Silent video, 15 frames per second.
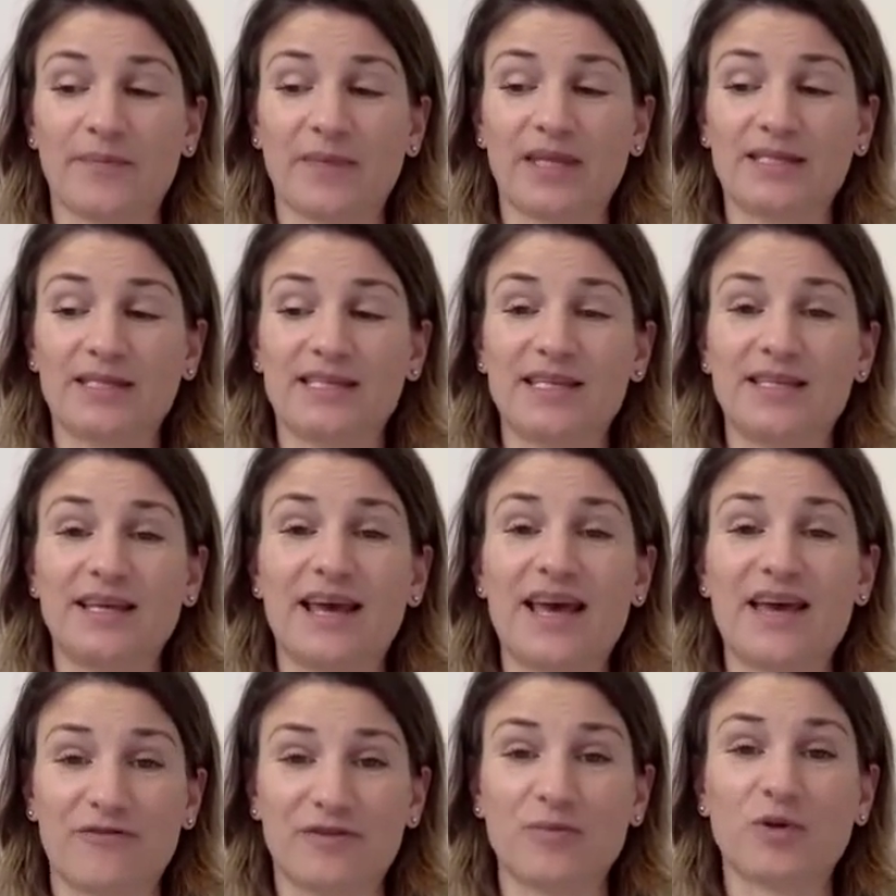see that
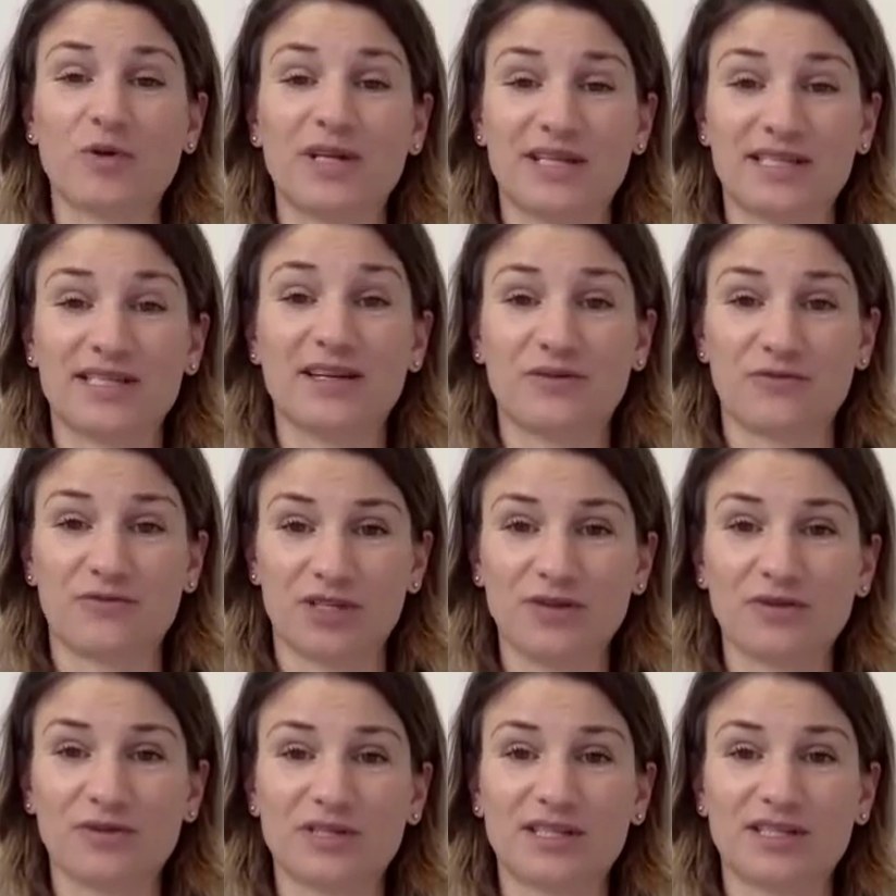everybody is getting
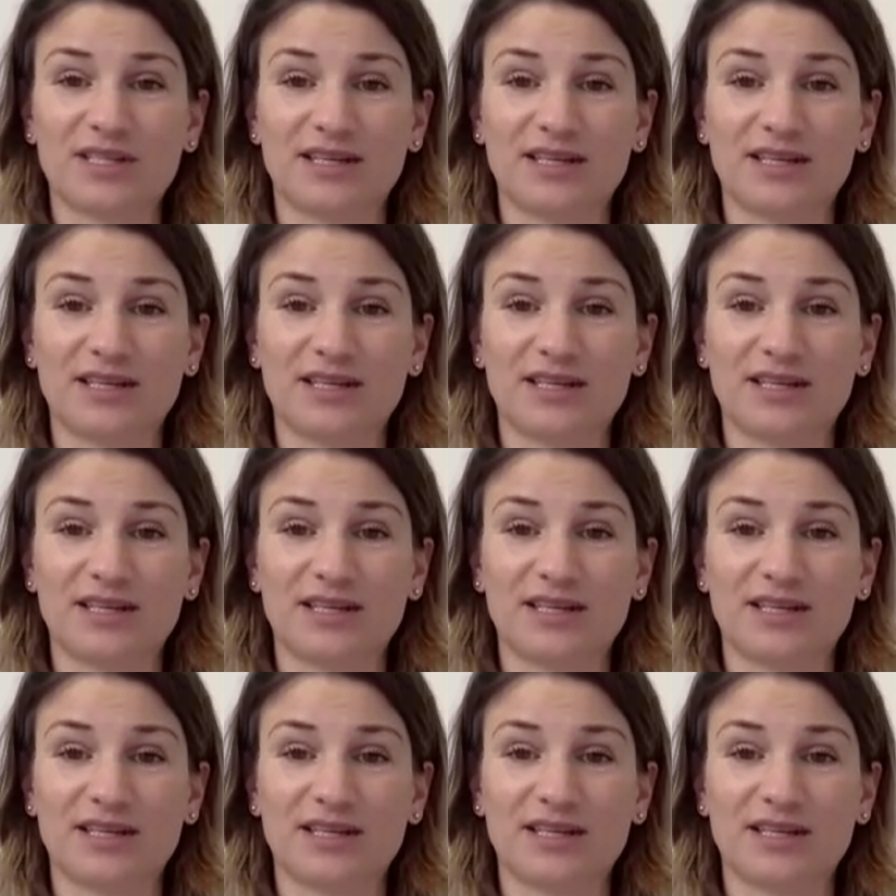results.